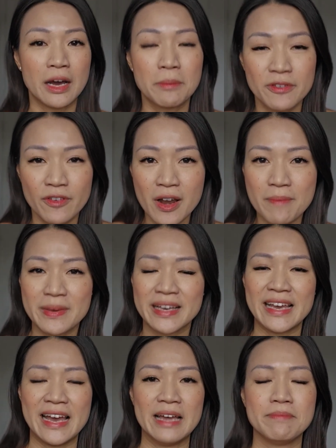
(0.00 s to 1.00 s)
Now, before I
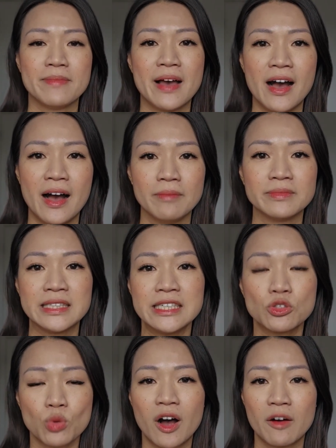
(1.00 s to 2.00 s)
begin,
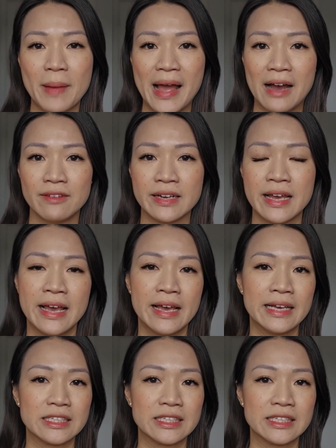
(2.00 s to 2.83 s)
these 12 pounds